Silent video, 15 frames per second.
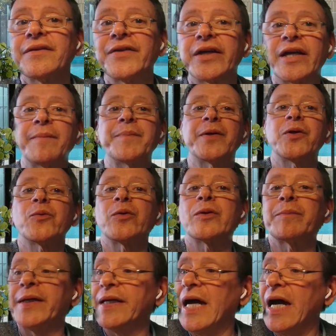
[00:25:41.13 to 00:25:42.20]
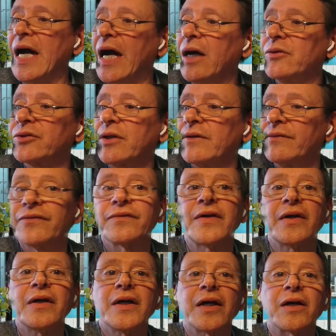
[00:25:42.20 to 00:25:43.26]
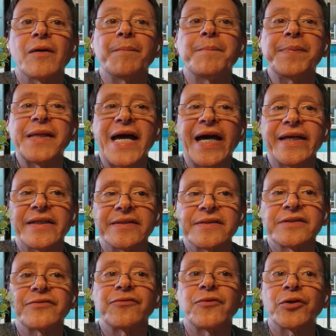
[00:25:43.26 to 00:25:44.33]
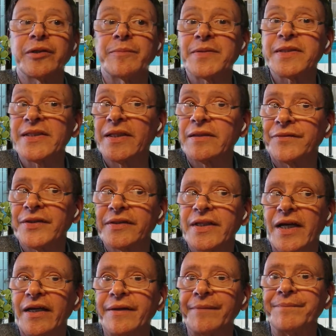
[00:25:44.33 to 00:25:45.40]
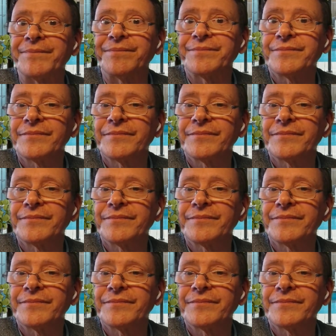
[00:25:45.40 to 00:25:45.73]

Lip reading: the company will be out of compliance 40% of the time.